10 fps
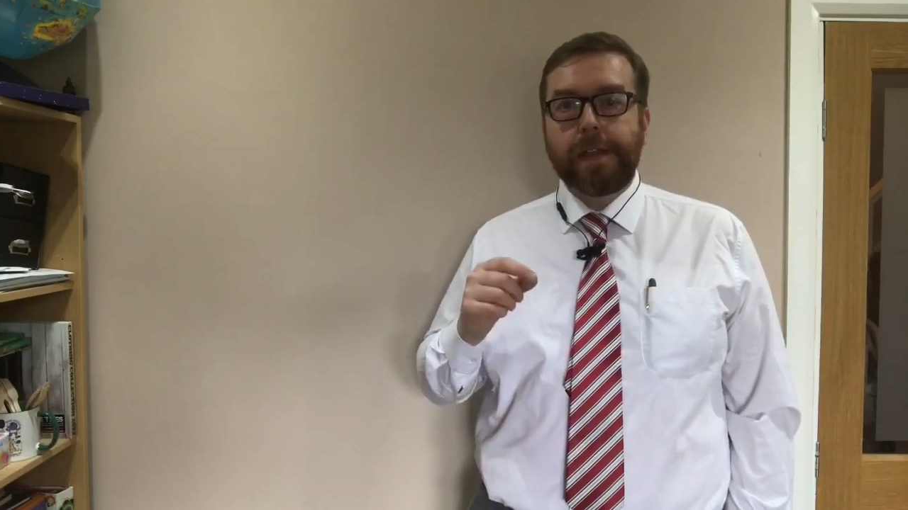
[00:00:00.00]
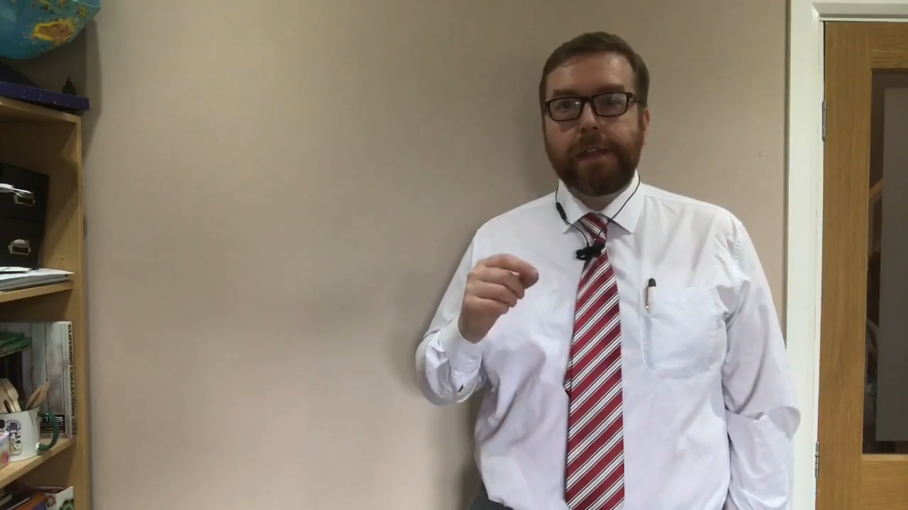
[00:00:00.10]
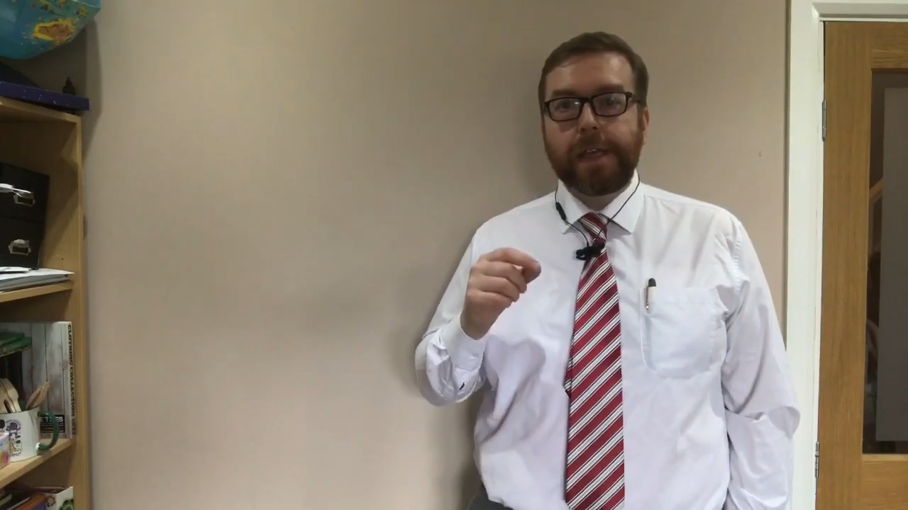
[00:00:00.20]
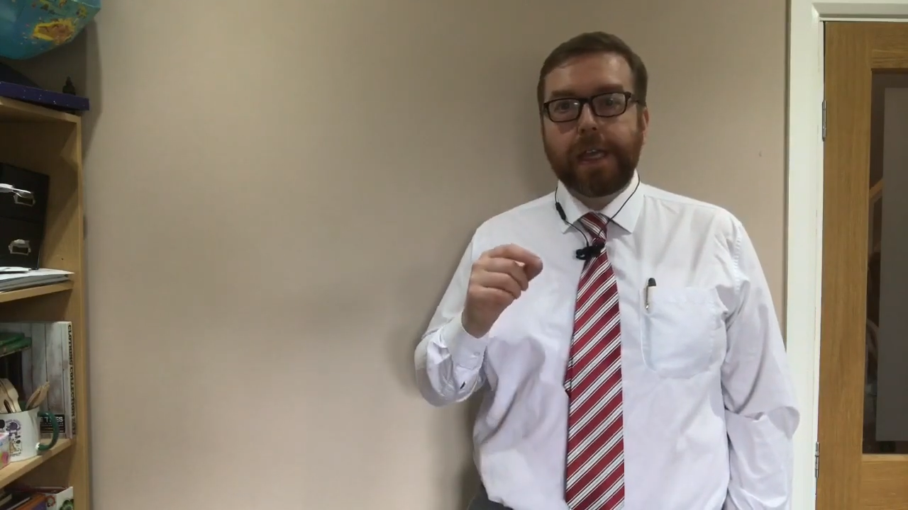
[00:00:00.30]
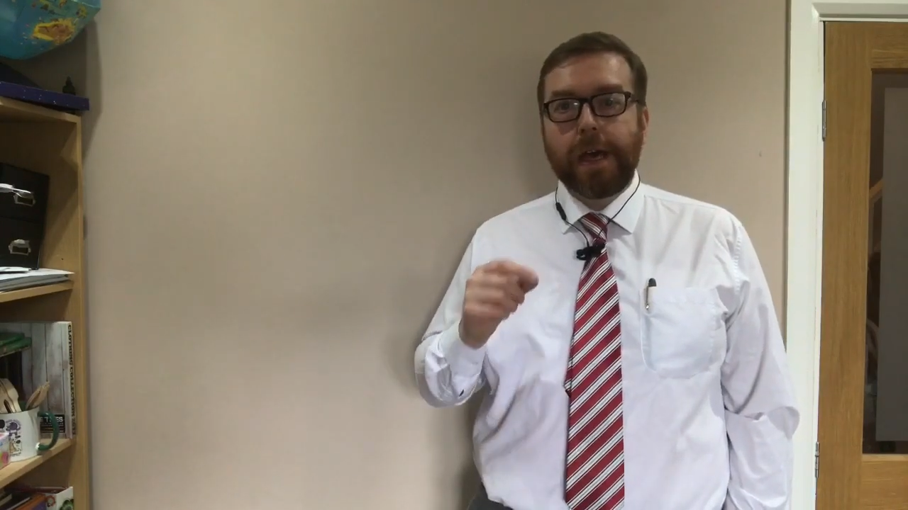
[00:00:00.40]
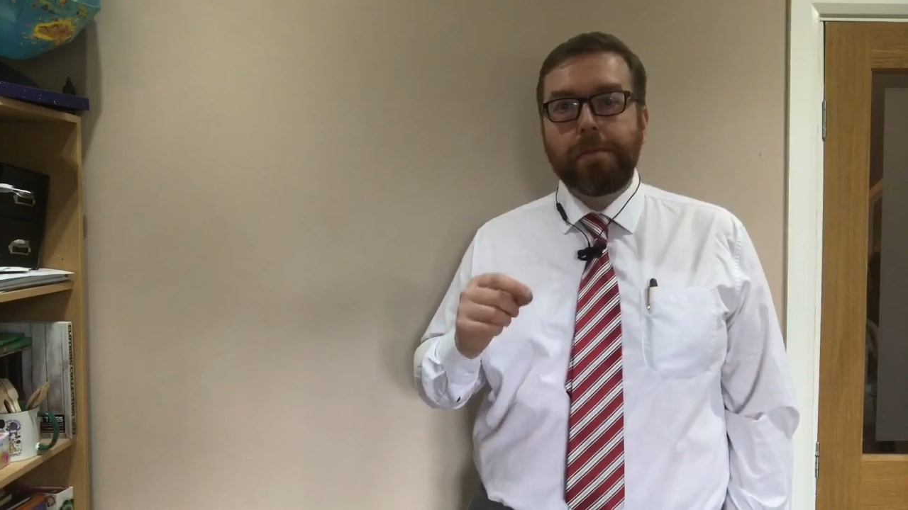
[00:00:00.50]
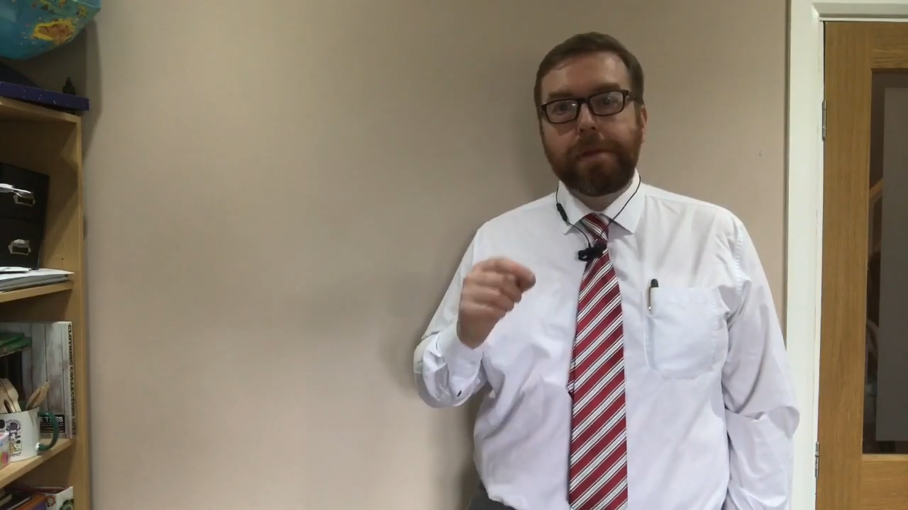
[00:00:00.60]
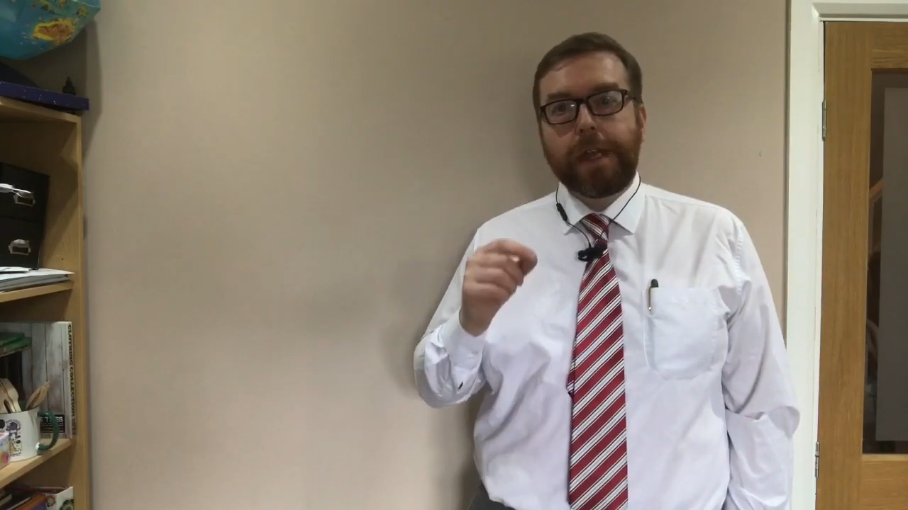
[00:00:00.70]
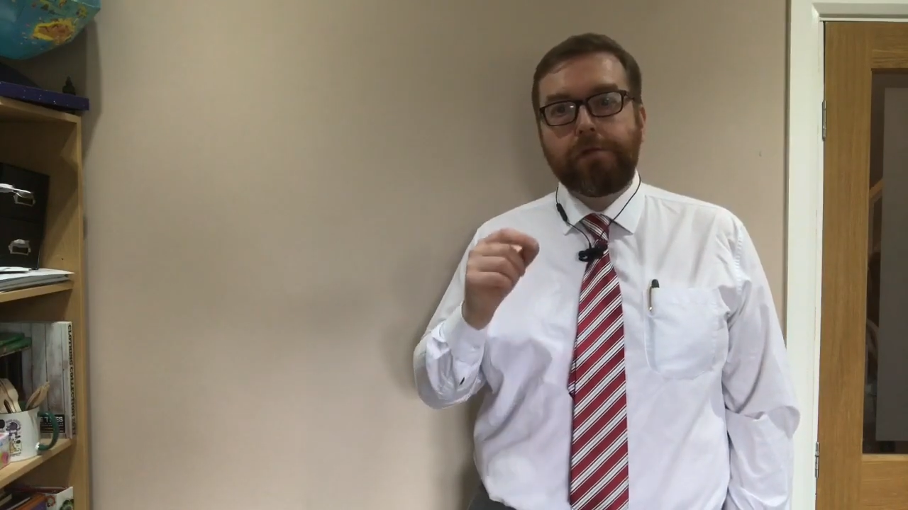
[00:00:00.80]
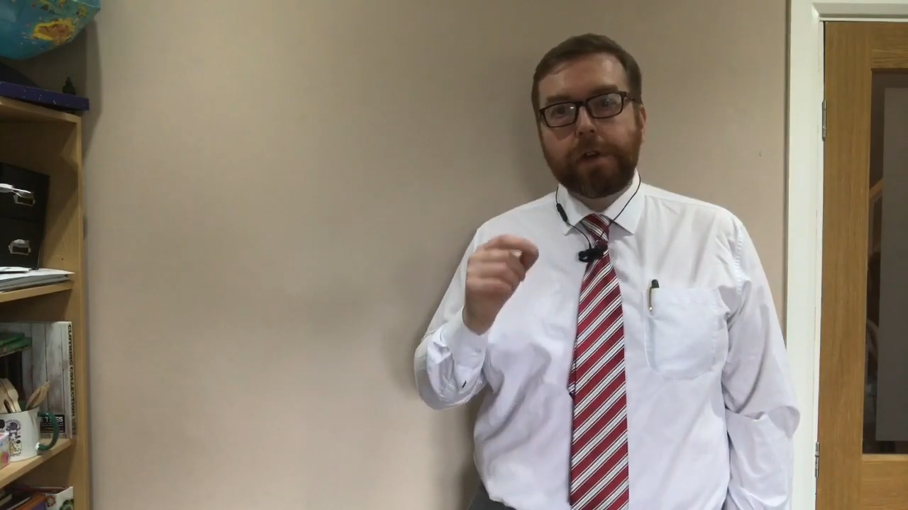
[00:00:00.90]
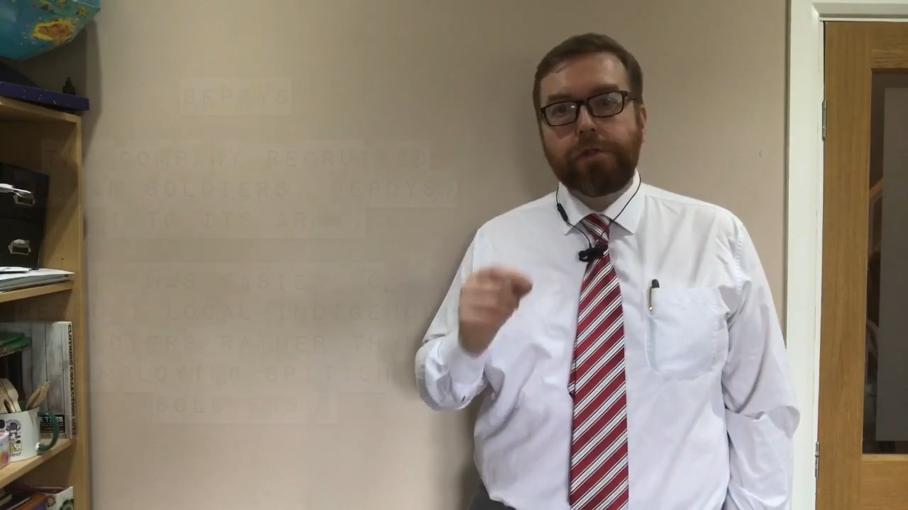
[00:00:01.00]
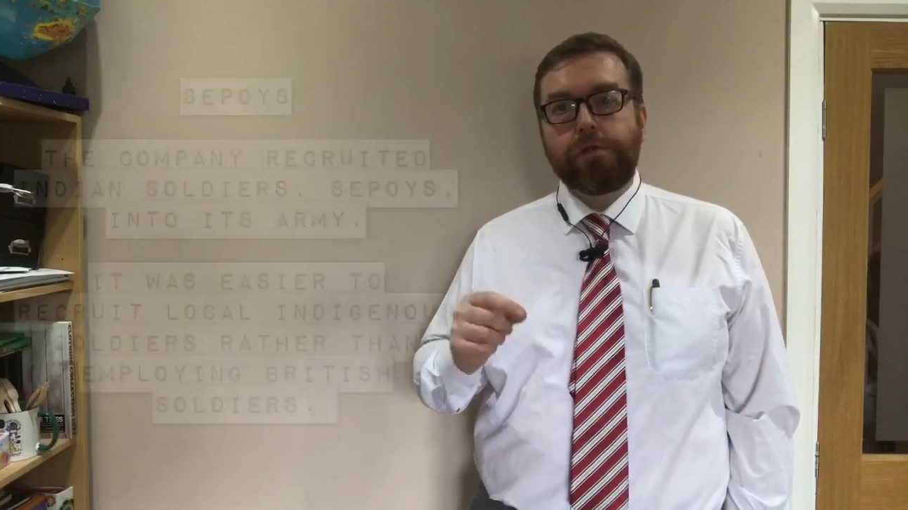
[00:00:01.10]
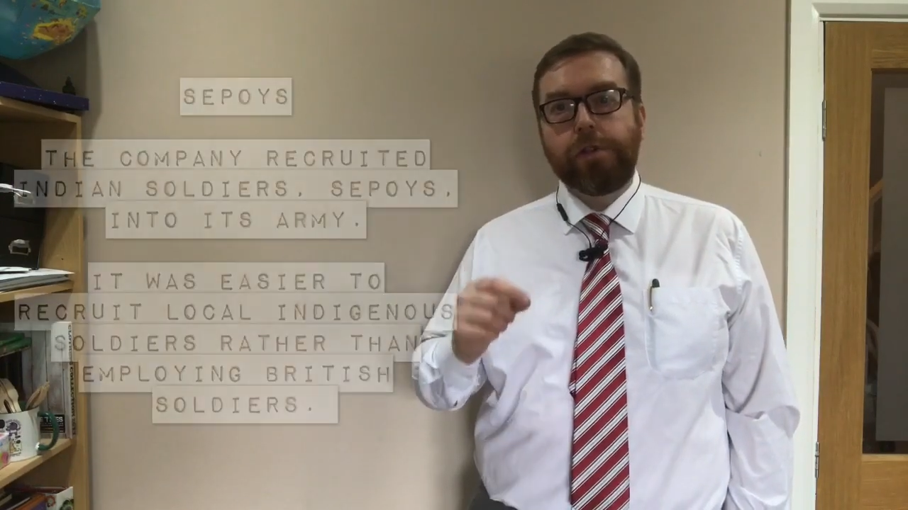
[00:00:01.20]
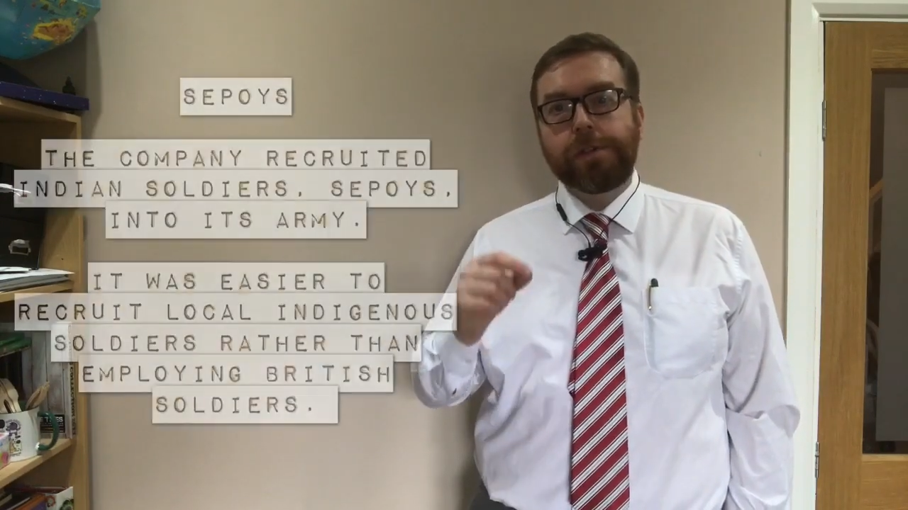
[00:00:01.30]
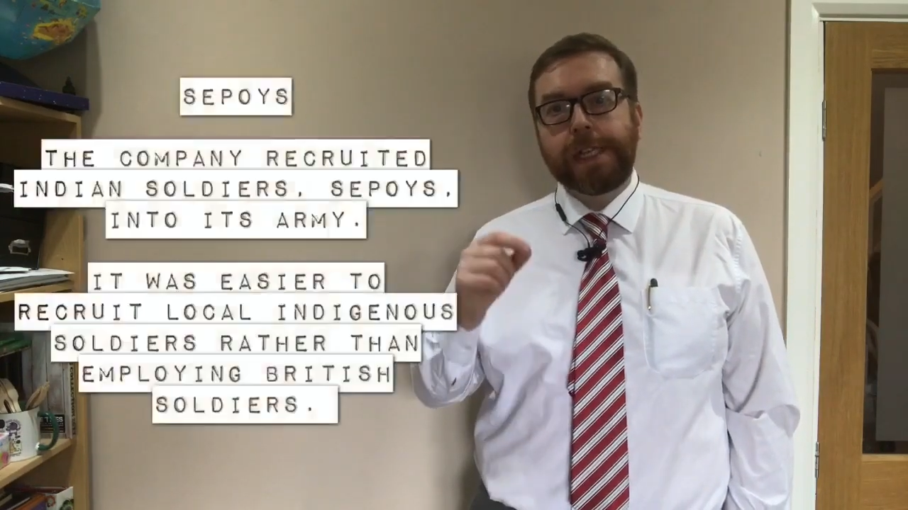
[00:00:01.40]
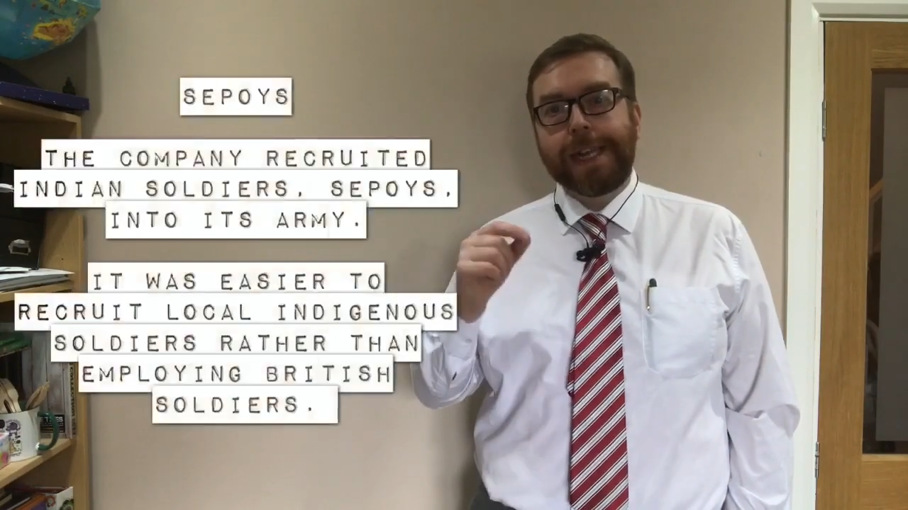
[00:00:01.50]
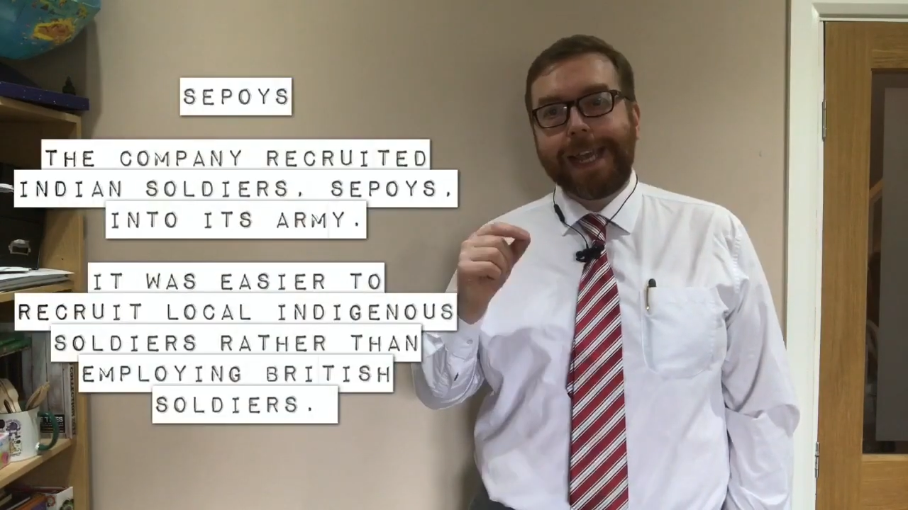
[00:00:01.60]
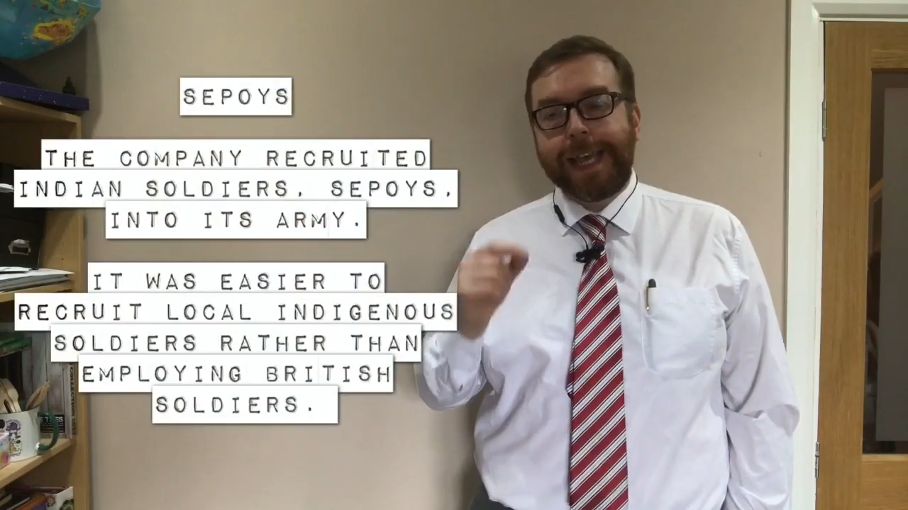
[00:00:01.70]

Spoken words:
that the company recruited